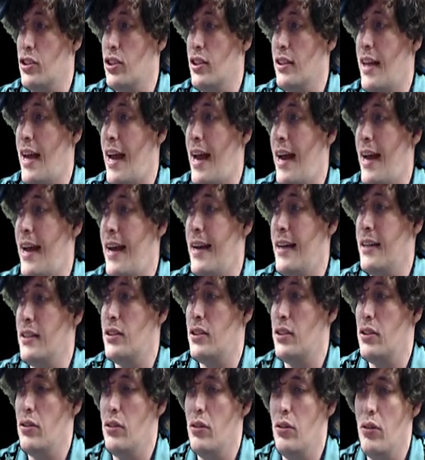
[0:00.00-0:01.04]
that
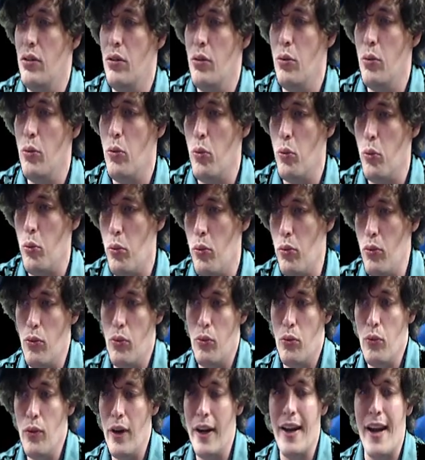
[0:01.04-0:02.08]

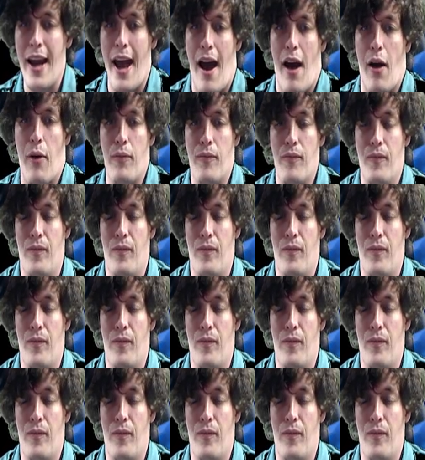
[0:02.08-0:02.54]
right now.